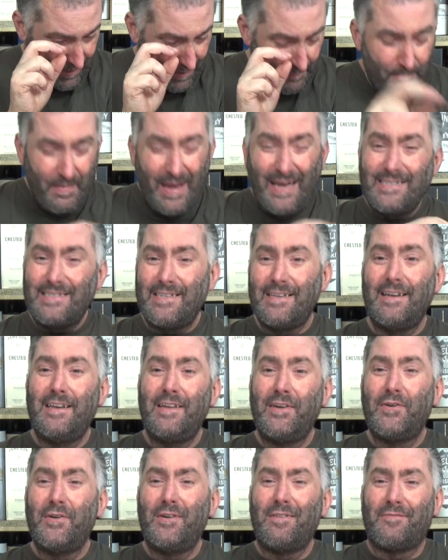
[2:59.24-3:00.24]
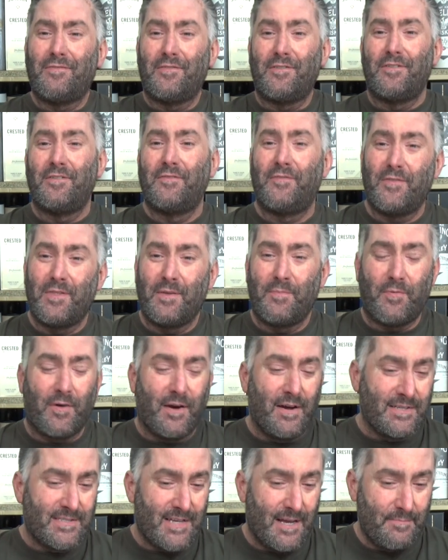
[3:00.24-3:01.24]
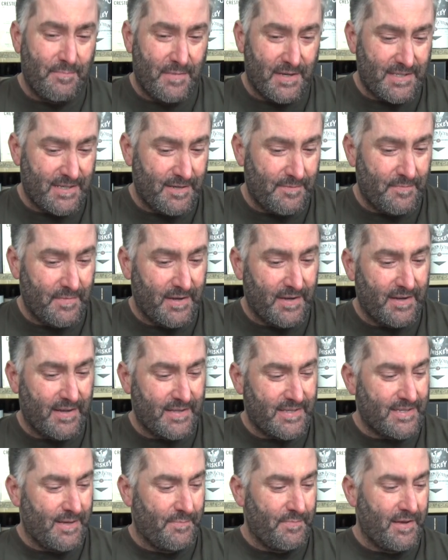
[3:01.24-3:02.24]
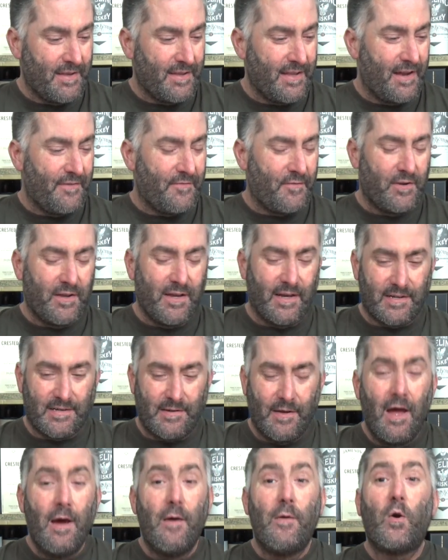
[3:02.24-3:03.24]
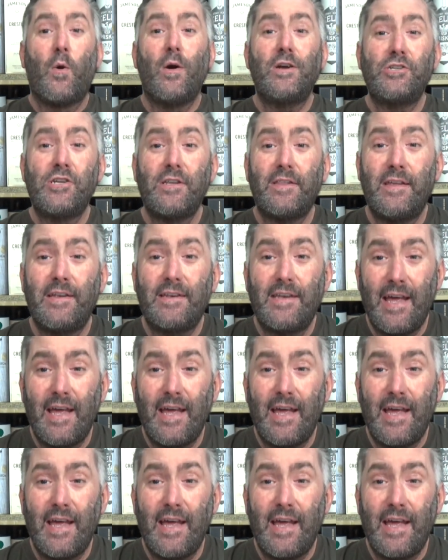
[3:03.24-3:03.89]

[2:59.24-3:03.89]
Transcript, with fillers: amazingly good for, for the price, I must admit. It's something that I forget. Question of the